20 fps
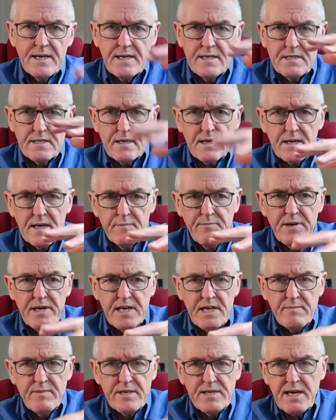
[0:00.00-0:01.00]
an
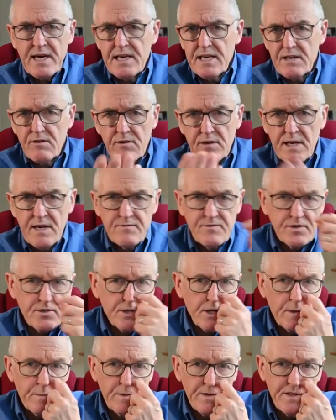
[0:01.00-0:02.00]
Encyclopedia Britannica, and I've
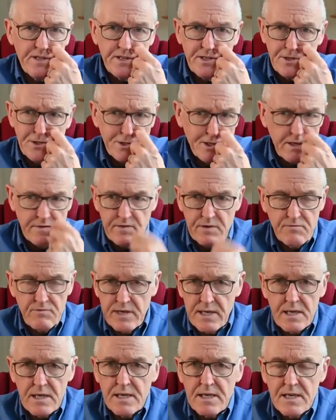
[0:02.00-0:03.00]
just opened the dust cover.
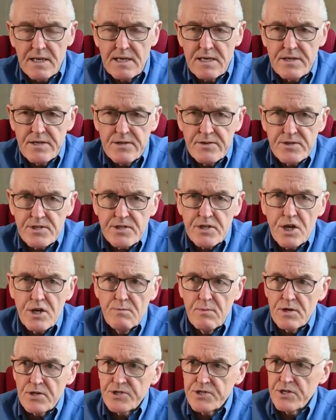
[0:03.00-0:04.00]
Really, there's so
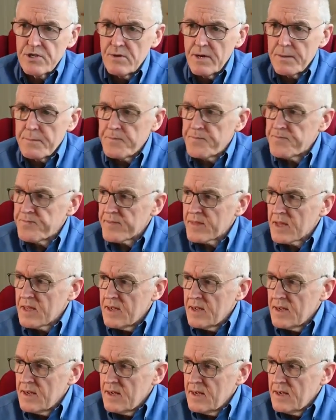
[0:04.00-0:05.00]
much to it,
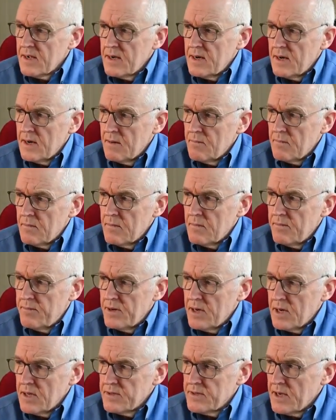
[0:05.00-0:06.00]

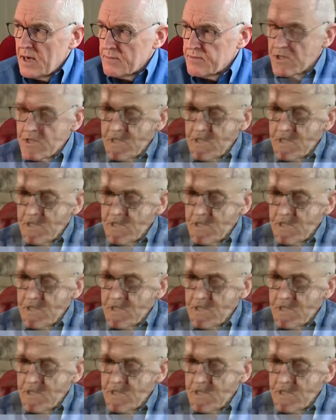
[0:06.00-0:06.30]
but I'm